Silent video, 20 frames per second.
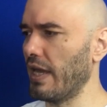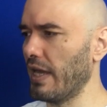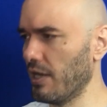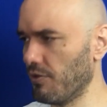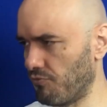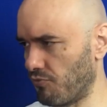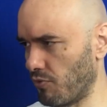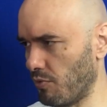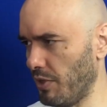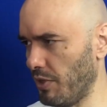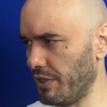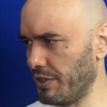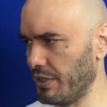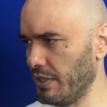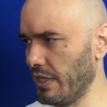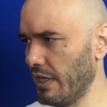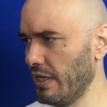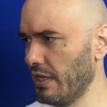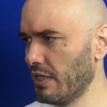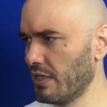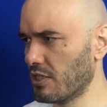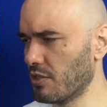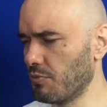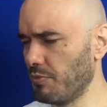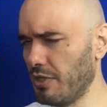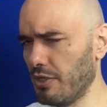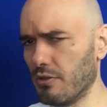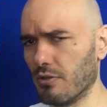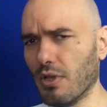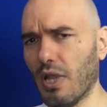everybody, to
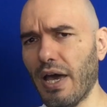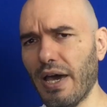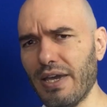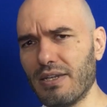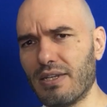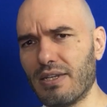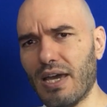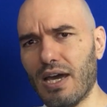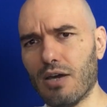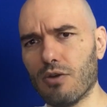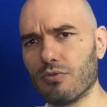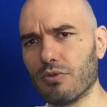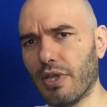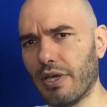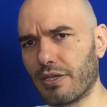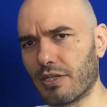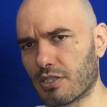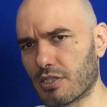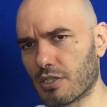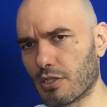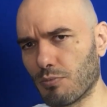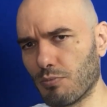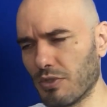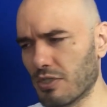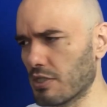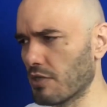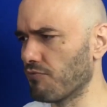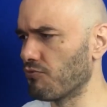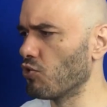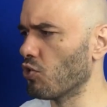mean lie down like a
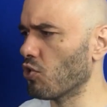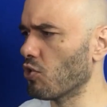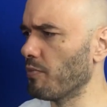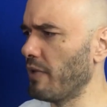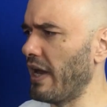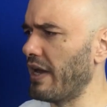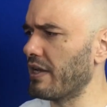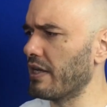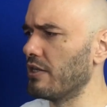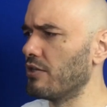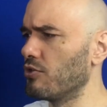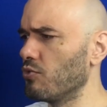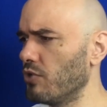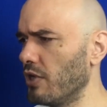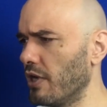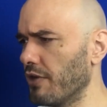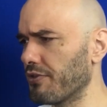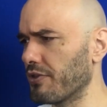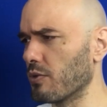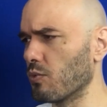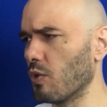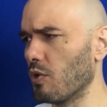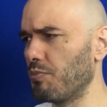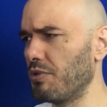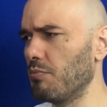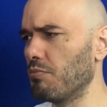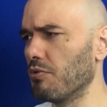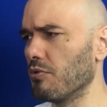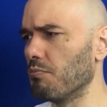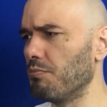submissive doormat and do nothing while
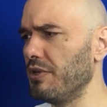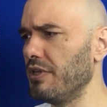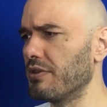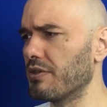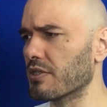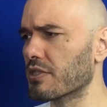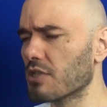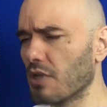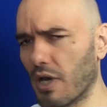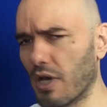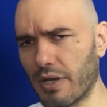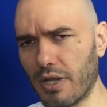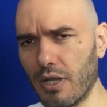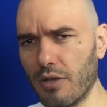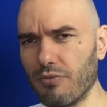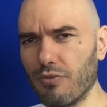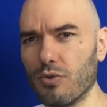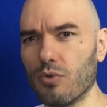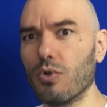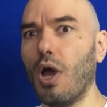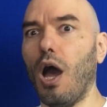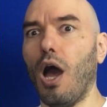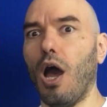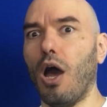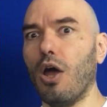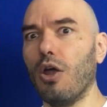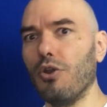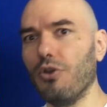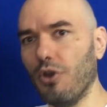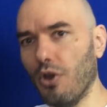people beat the snot out of you.
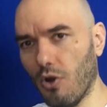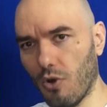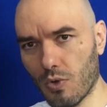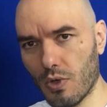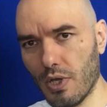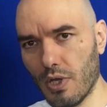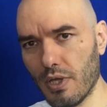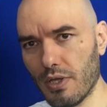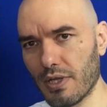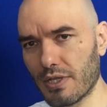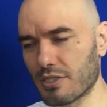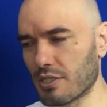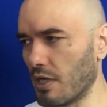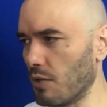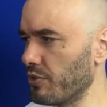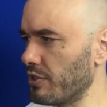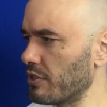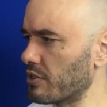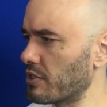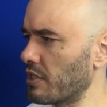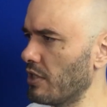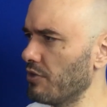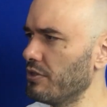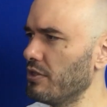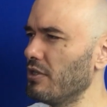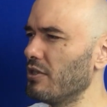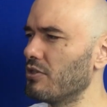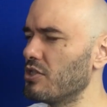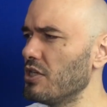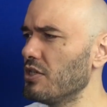No, that's not what he's telling
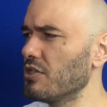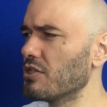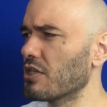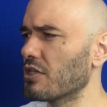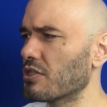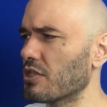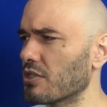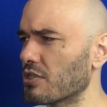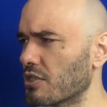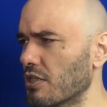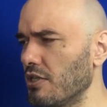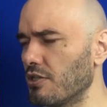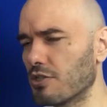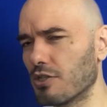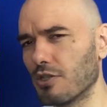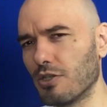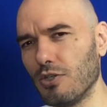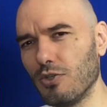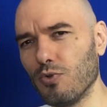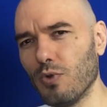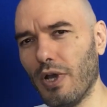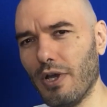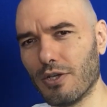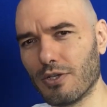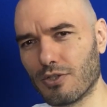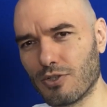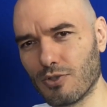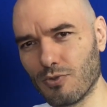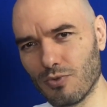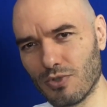you. Jesus is teaching you
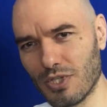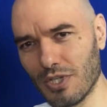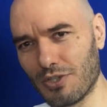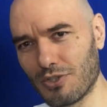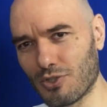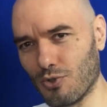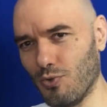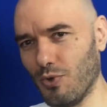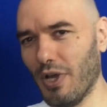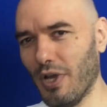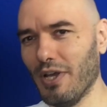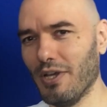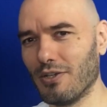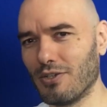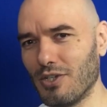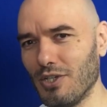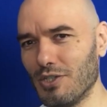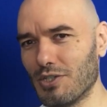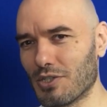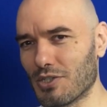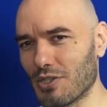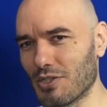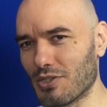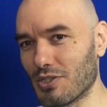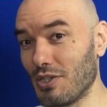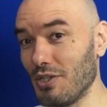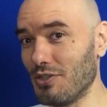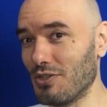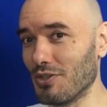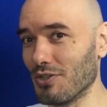jiu-jitsu. Jesus is
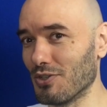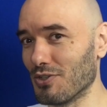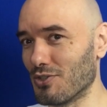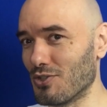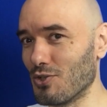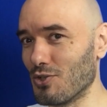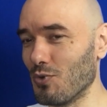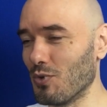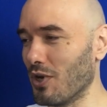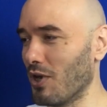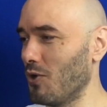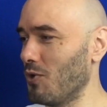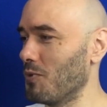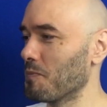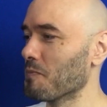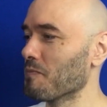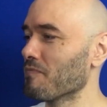teaching you judo.